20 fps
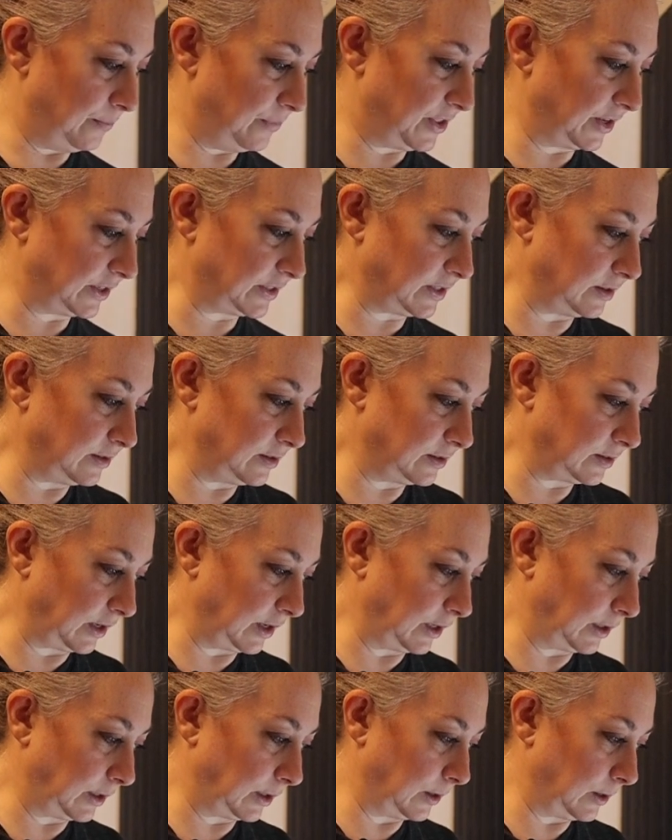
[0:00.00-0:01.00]
This is
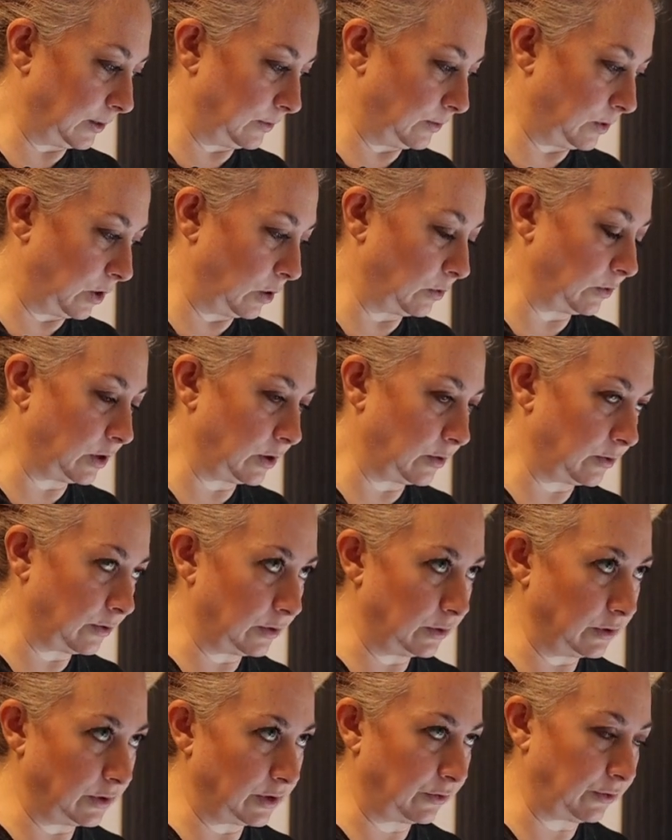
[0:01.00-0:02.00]
like the only
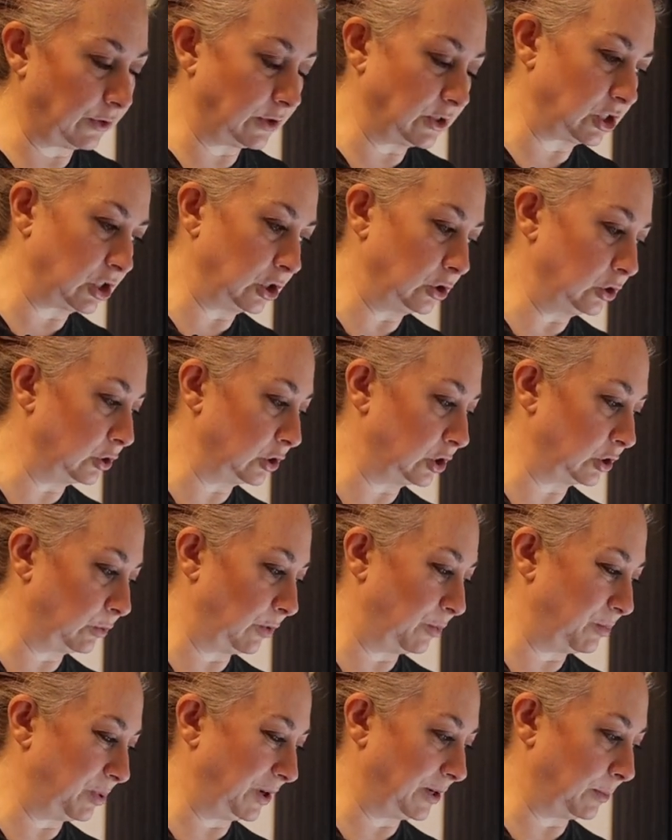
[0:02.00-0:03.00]
other different solution
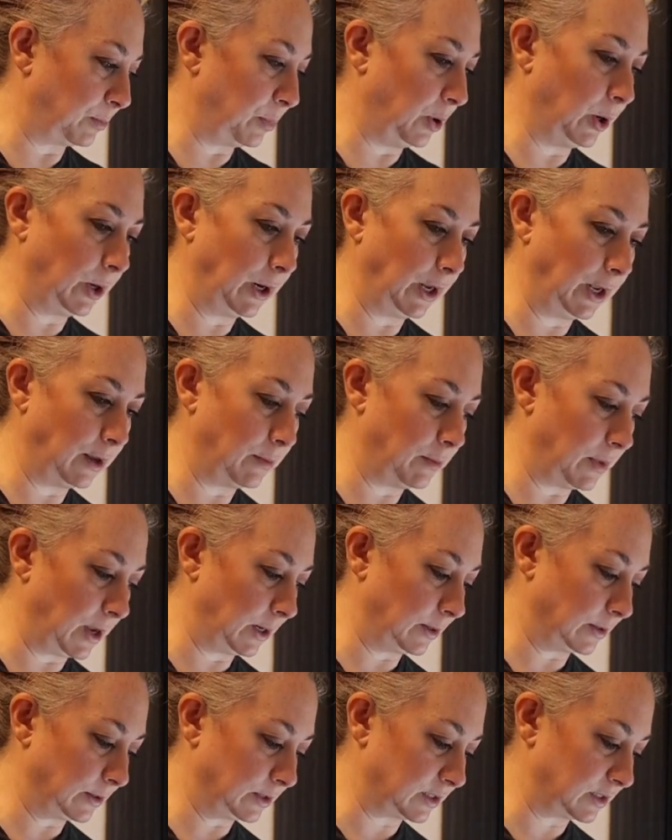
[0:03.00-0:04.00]
would be to put him
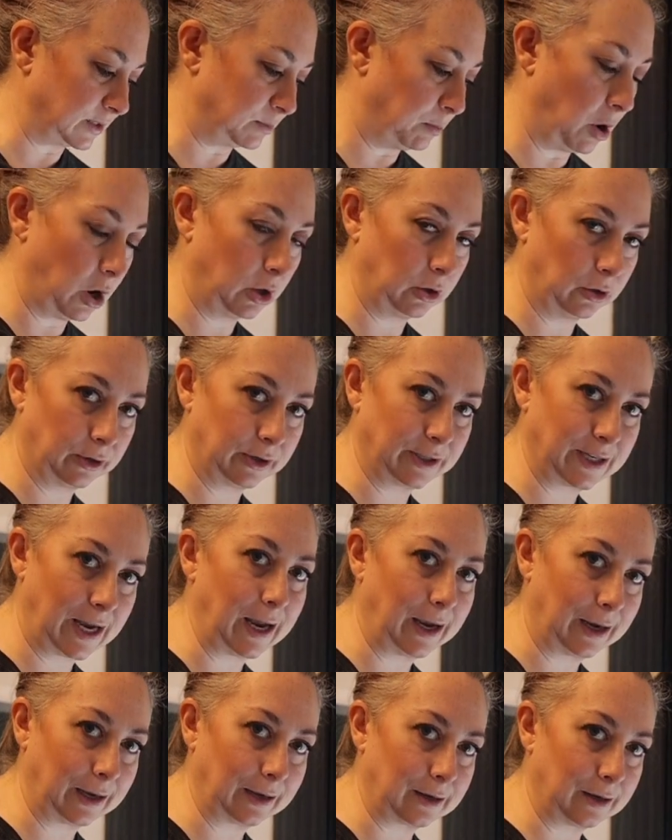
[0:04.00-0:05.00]
in a smaller
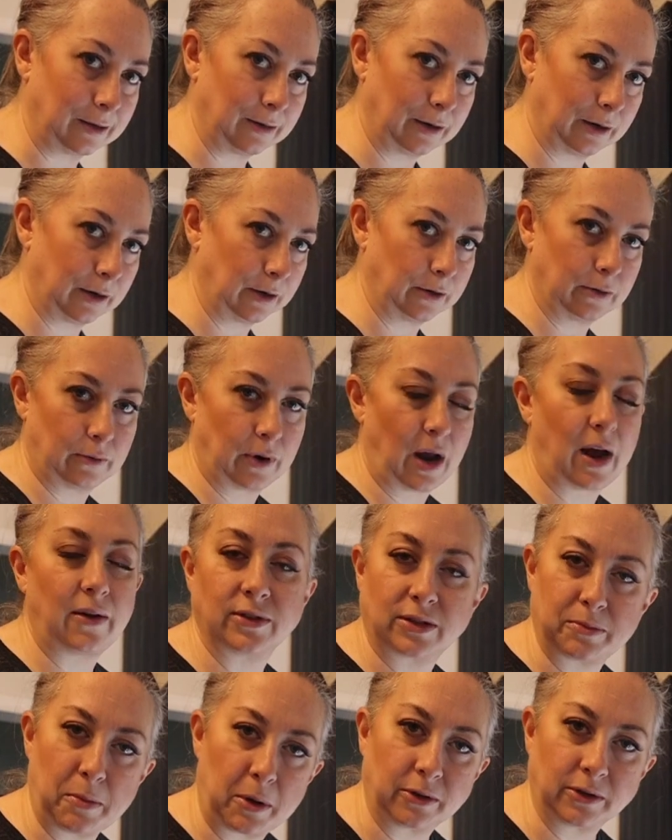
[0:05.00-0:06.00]
tank, and I don't have
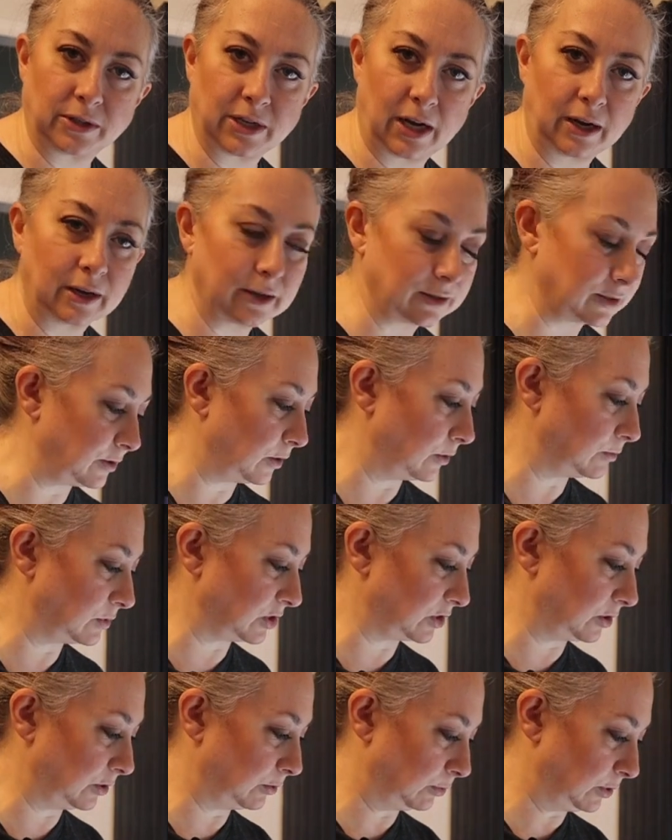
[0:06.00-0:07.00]
a smaller tank, so I'm
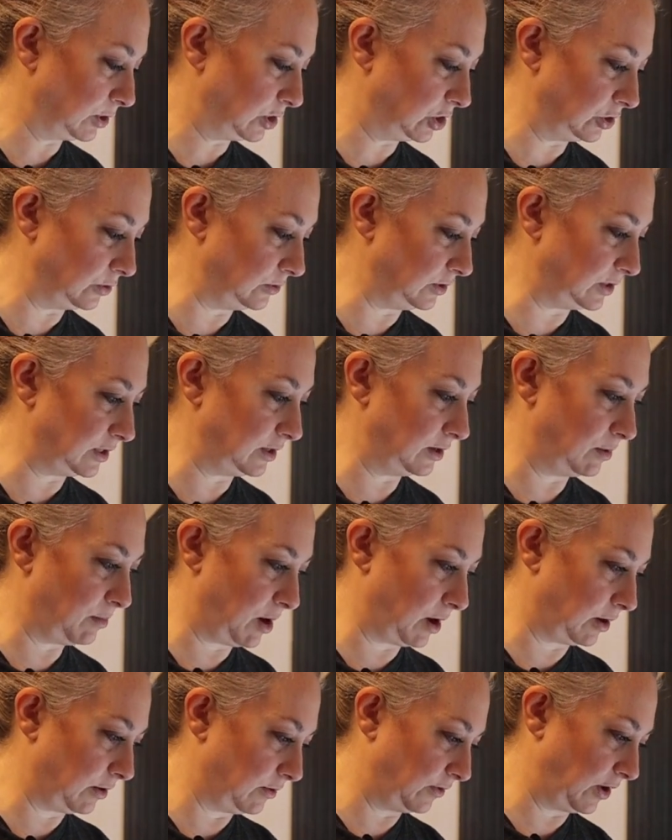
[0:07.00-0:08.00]
just going to reduce the
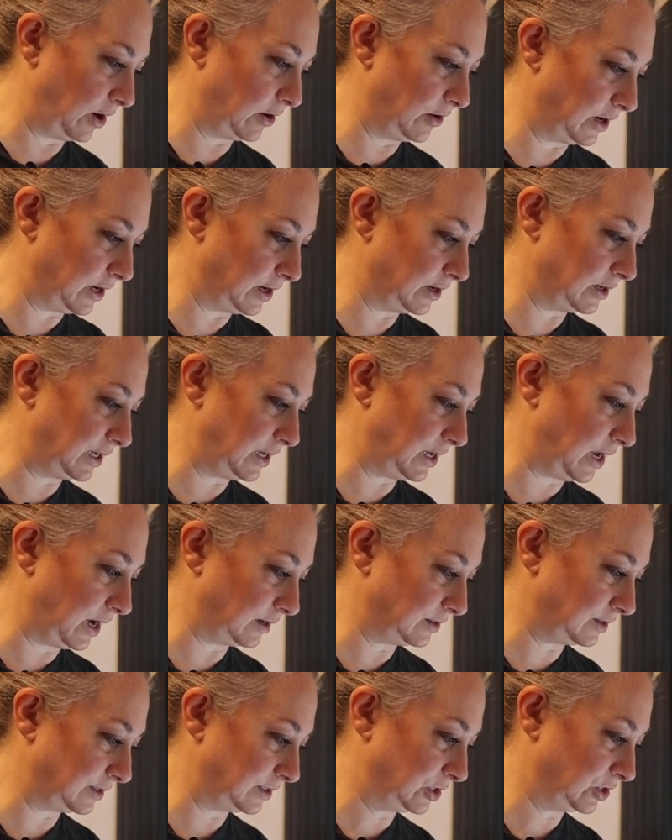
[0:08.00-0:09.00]
amount of area he
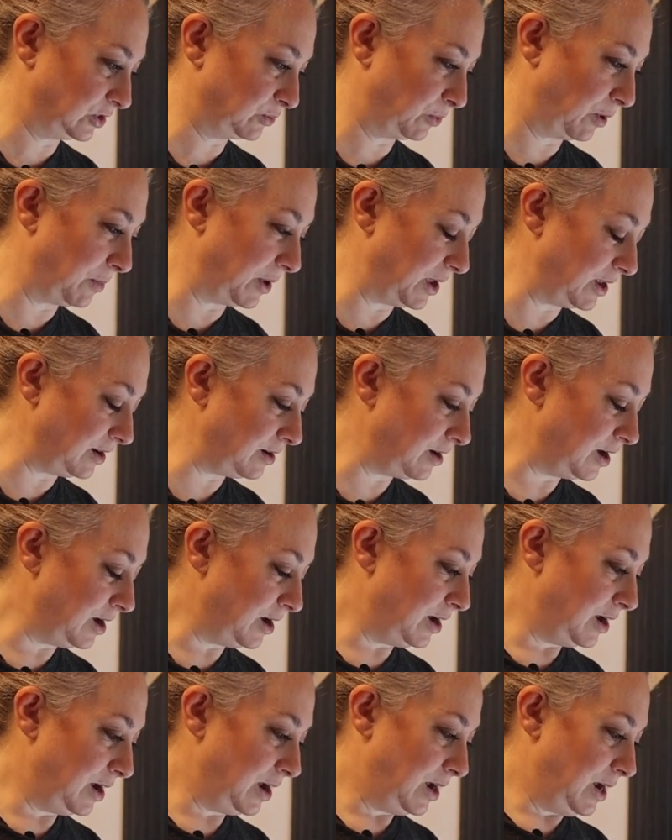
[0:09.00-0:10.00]
has to swim in.
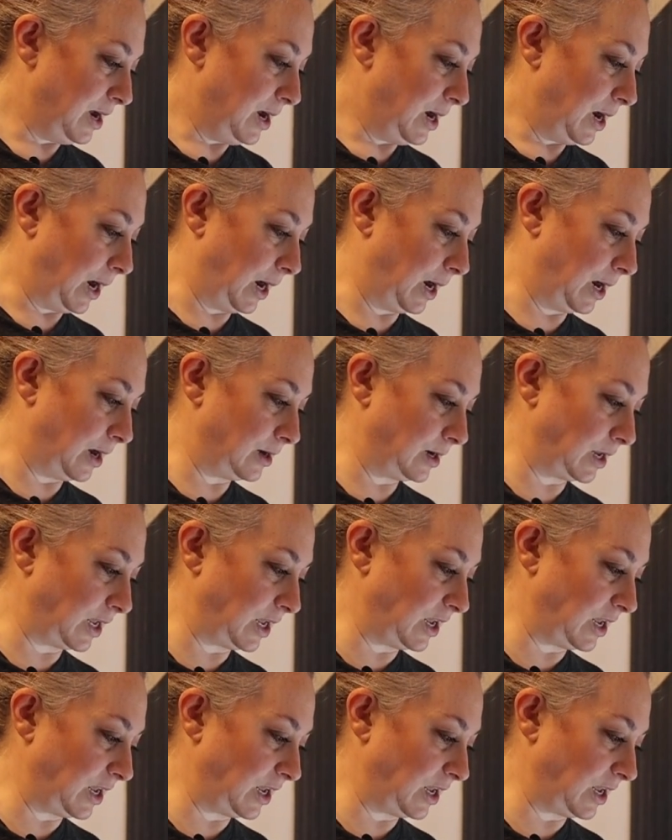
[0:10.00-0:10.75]
And